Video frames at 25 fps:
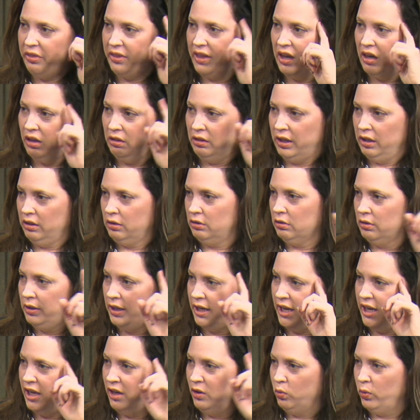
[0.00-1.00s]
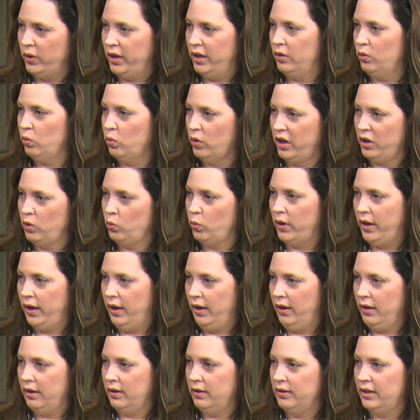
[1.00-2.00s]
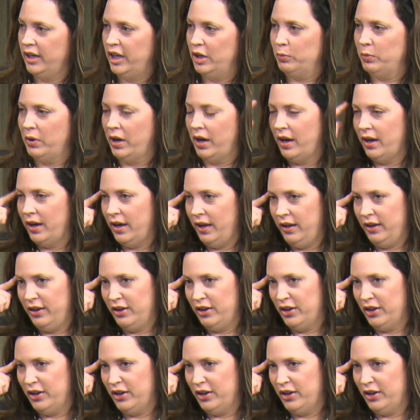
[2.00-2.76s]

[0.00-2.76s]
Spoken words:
analytical head went one way, and my